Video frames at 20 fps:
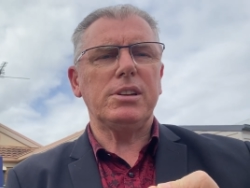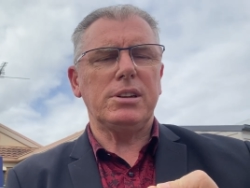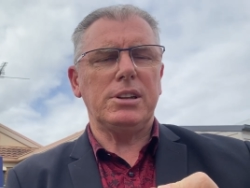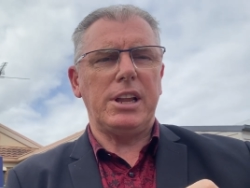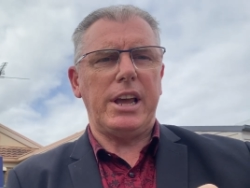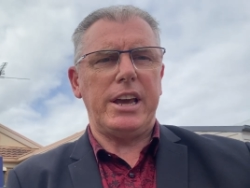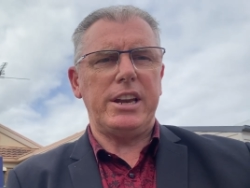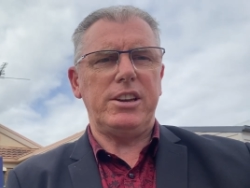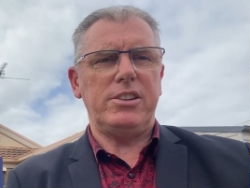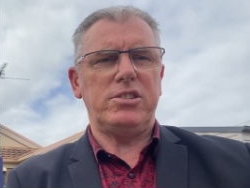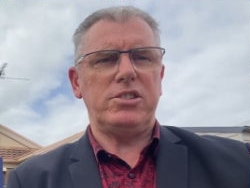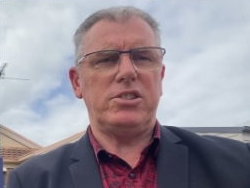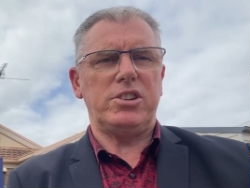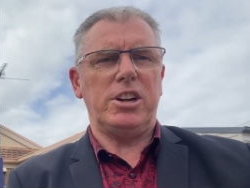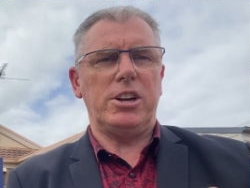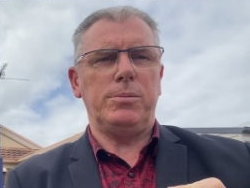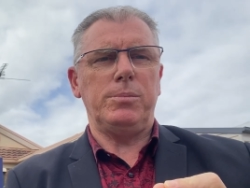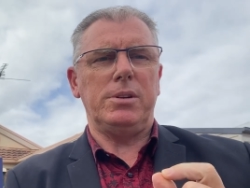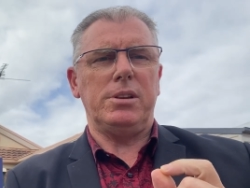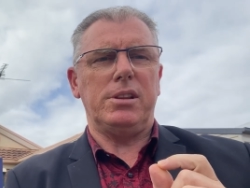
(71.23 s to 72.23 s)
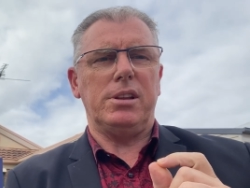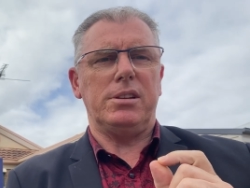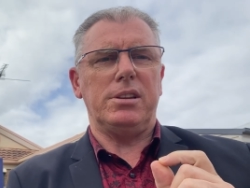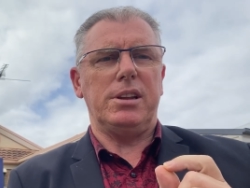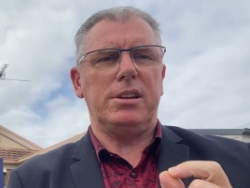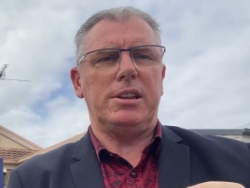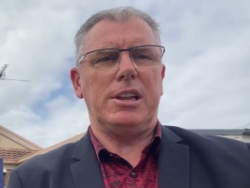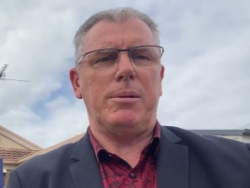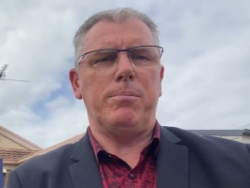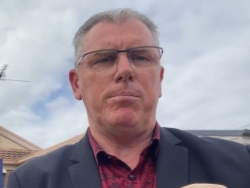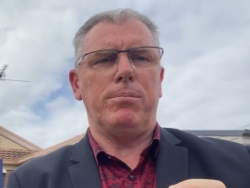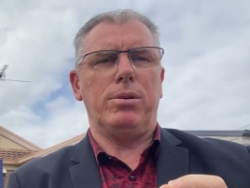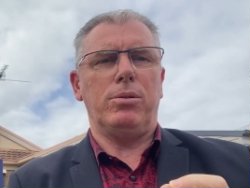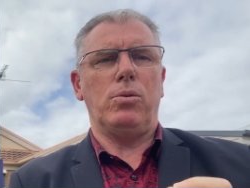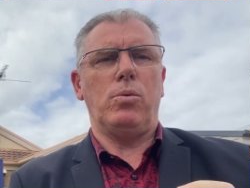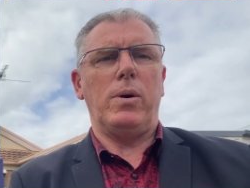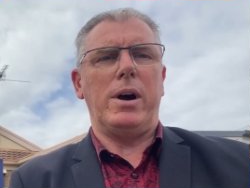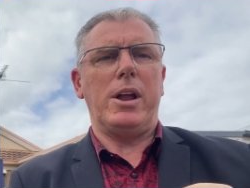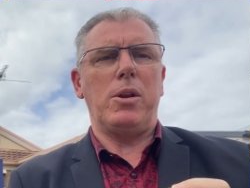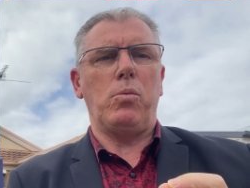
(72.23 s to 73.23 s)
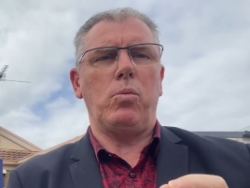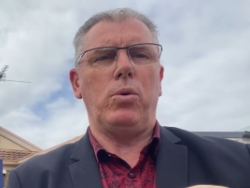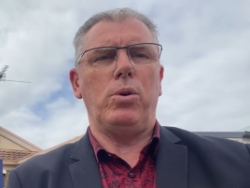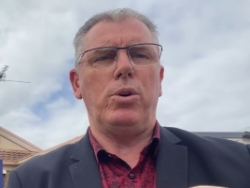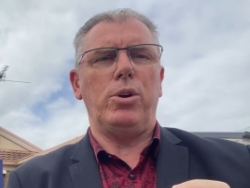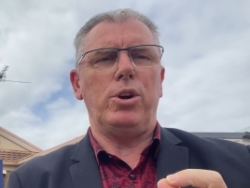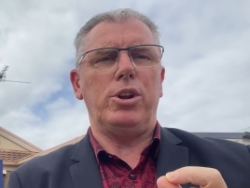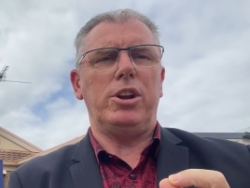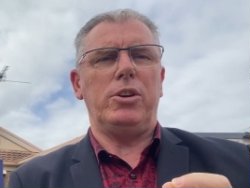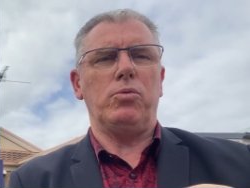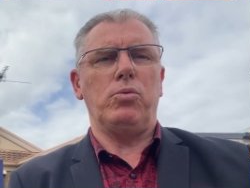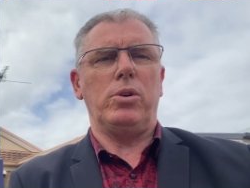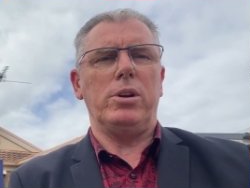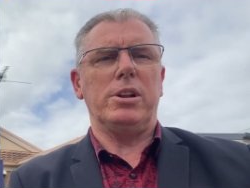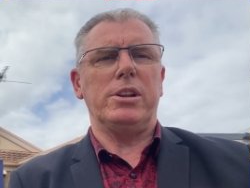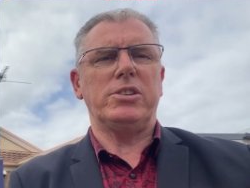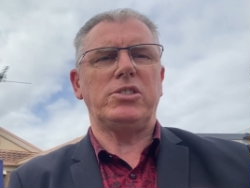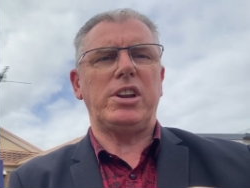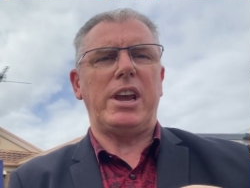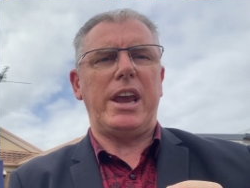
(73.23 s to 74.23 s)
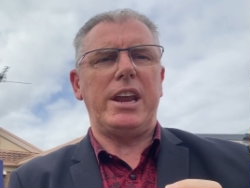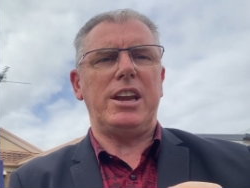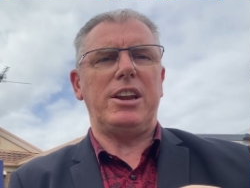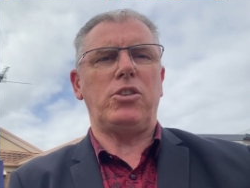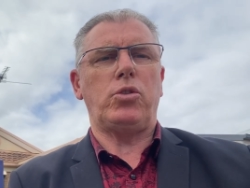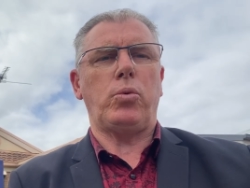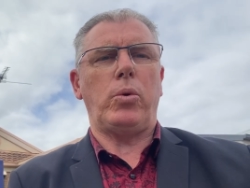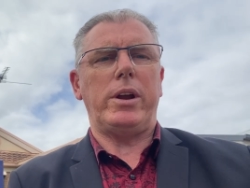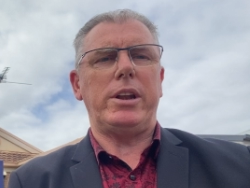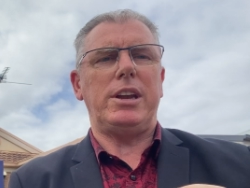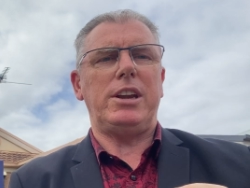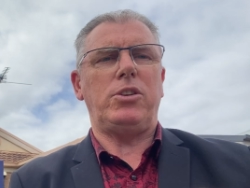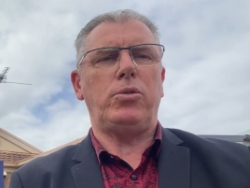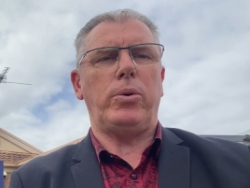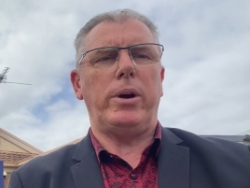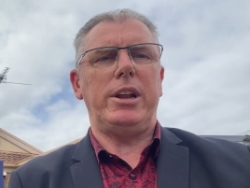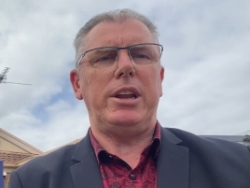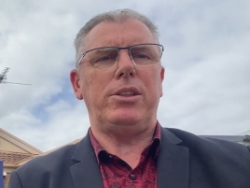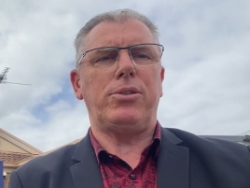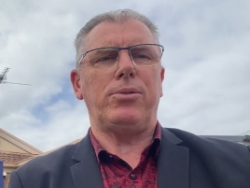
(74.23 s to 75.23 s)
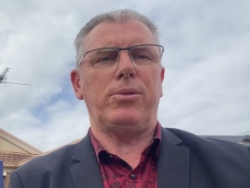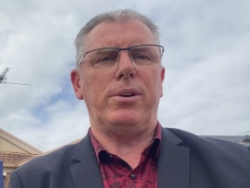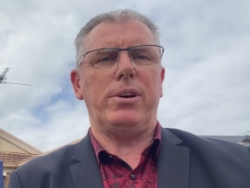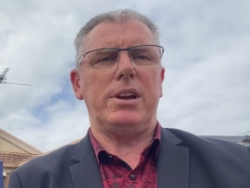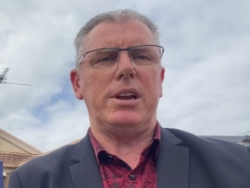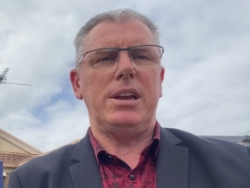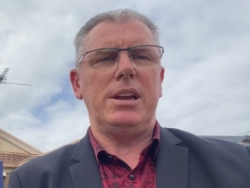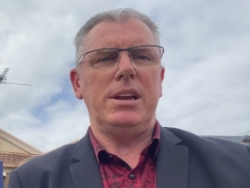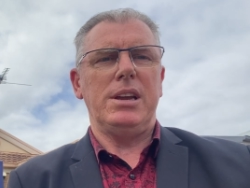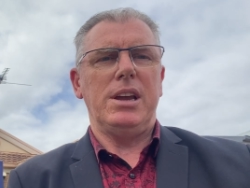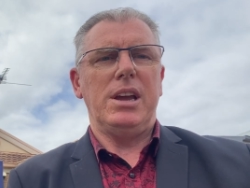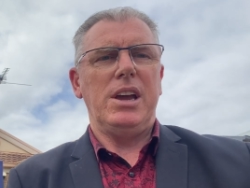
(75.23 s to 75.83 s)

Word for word: ladies and gentlemen, that the number one word in real estate in 2023,